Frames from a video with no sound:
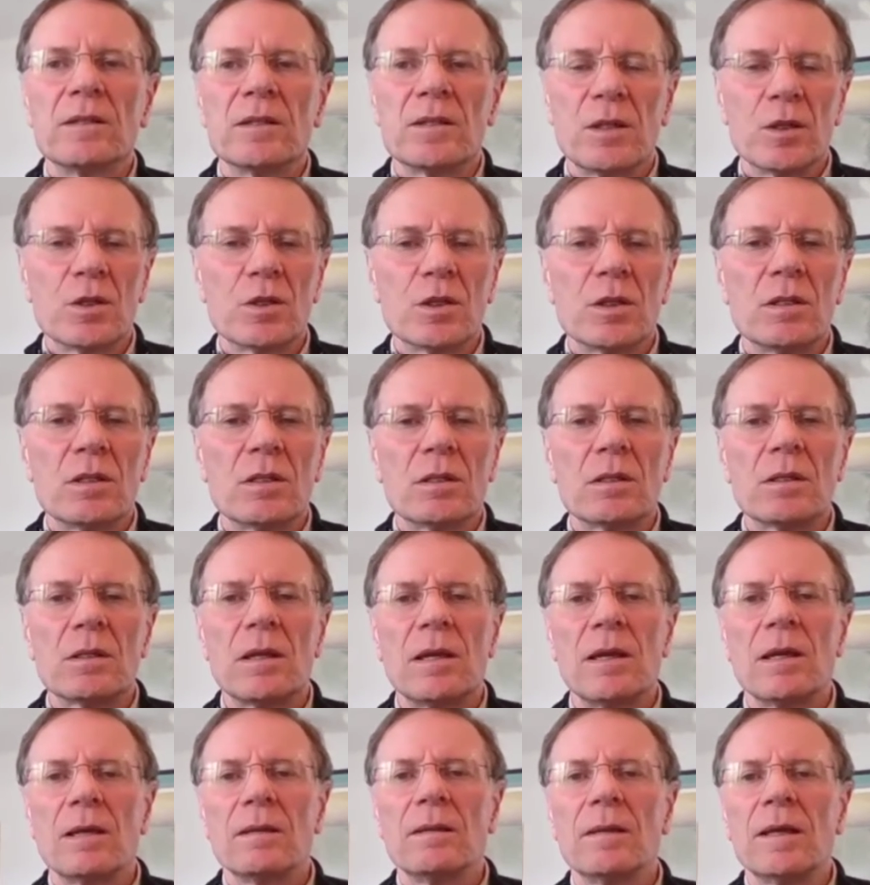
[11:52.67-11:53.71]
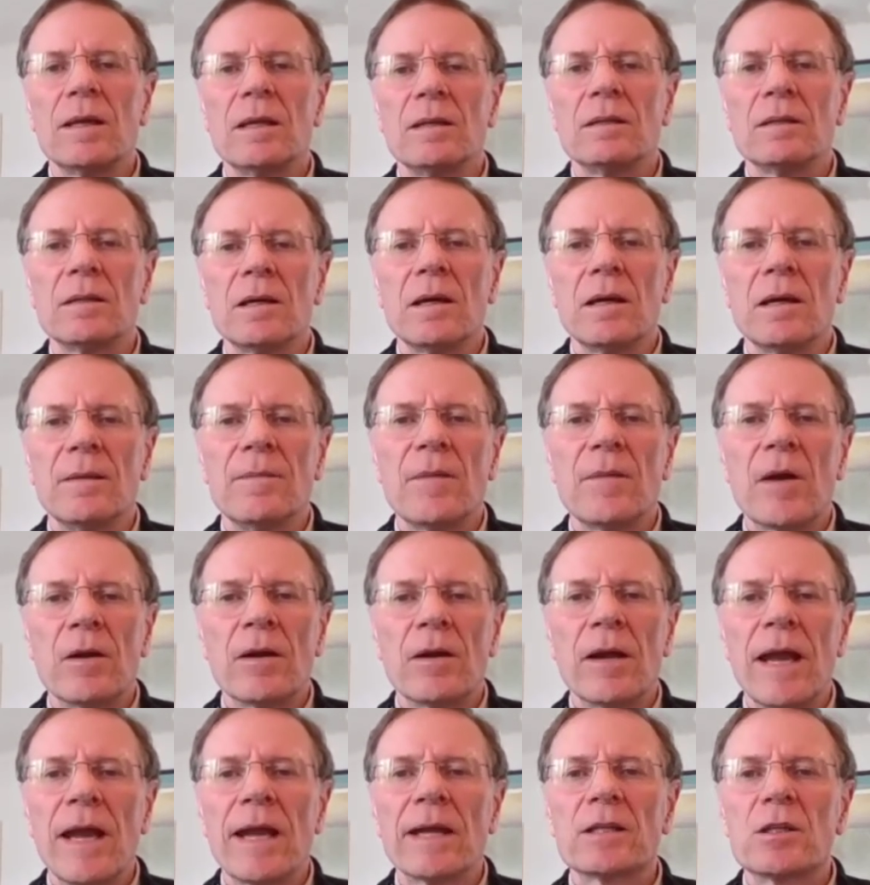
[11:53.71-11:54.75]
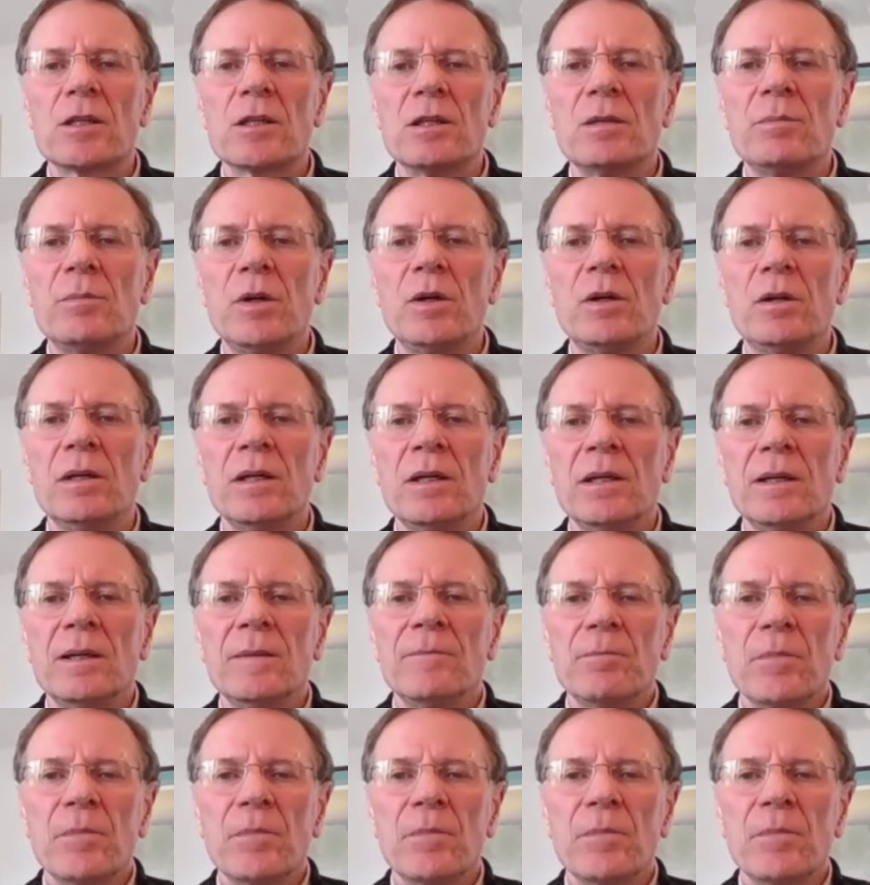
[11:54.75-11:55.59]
decisions that are actionable,